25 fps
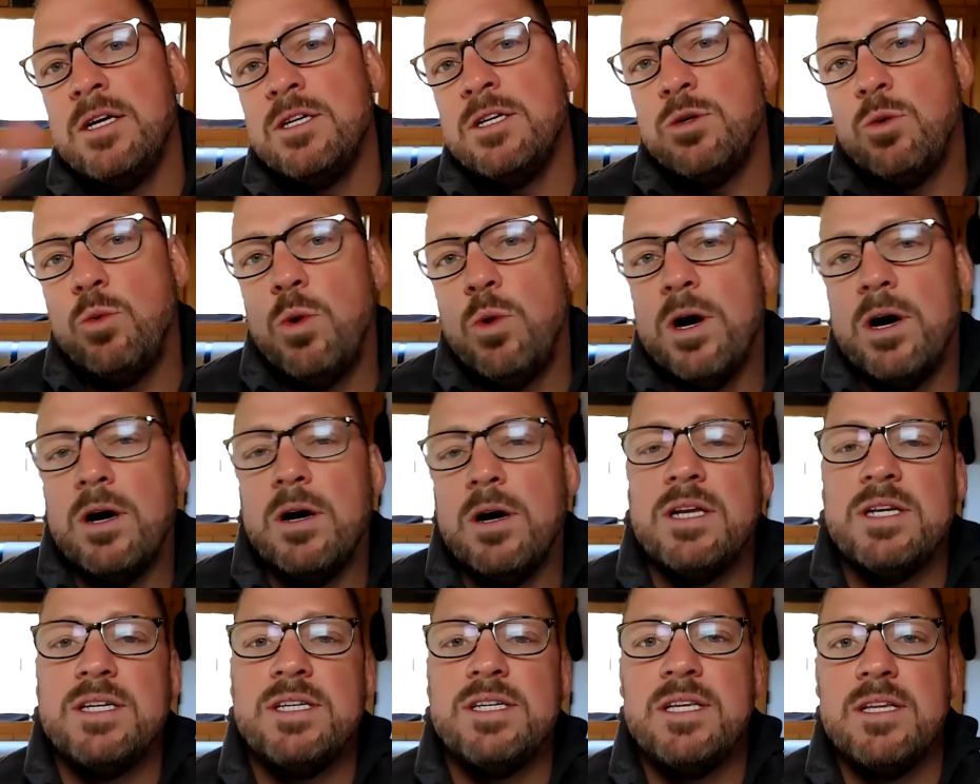to where
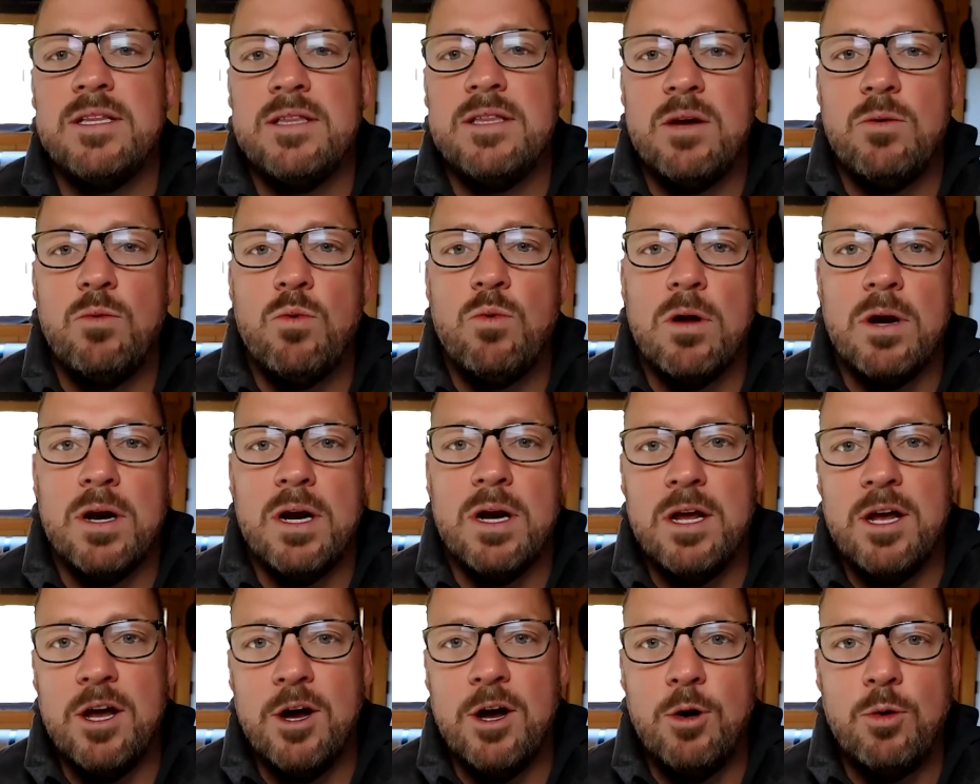it is that they want
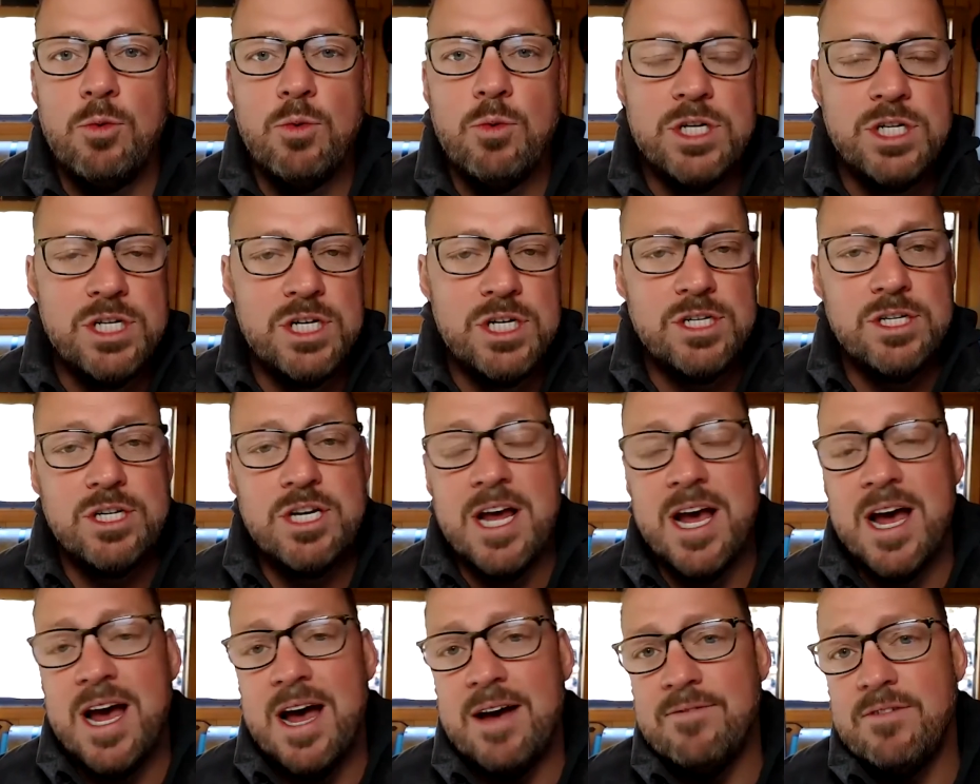to go, which is
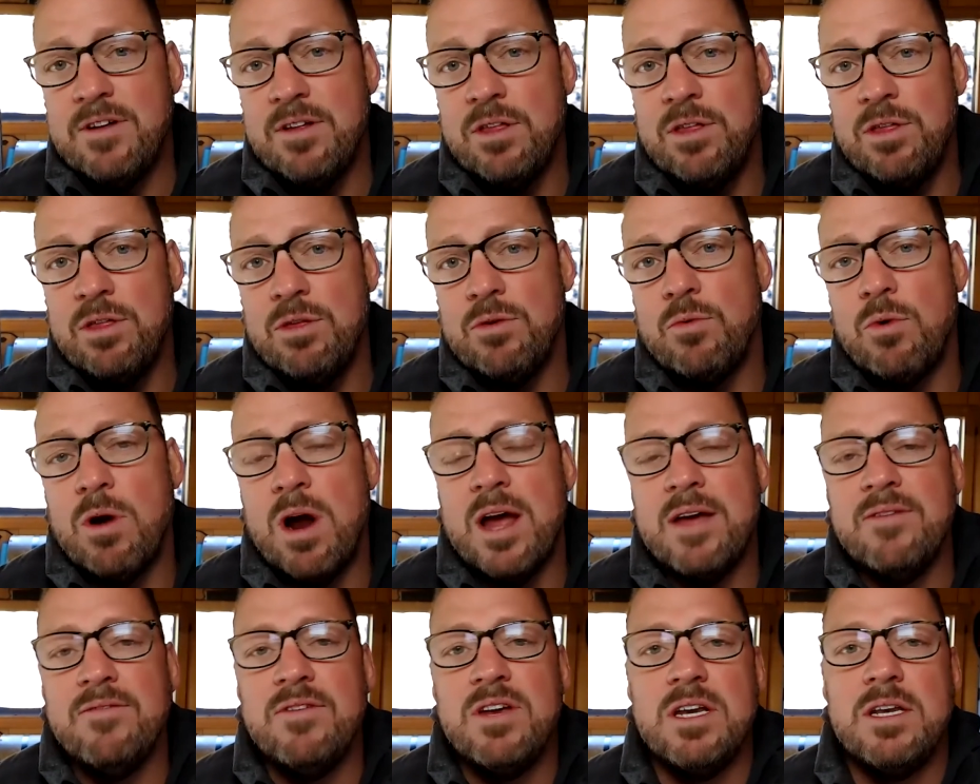to have a
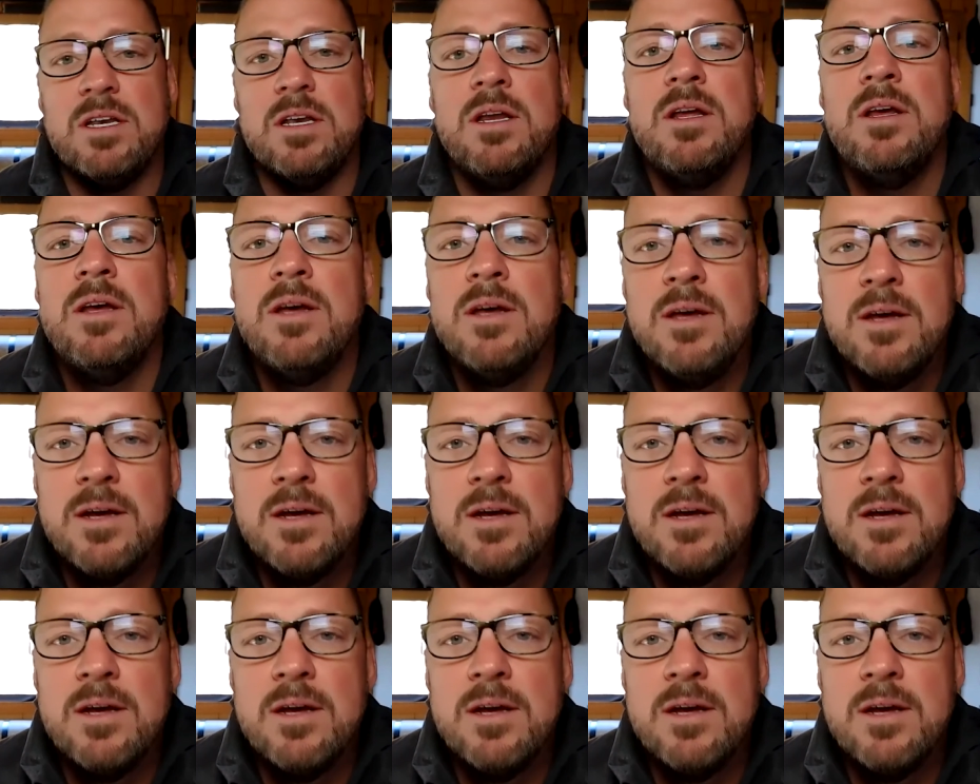thriving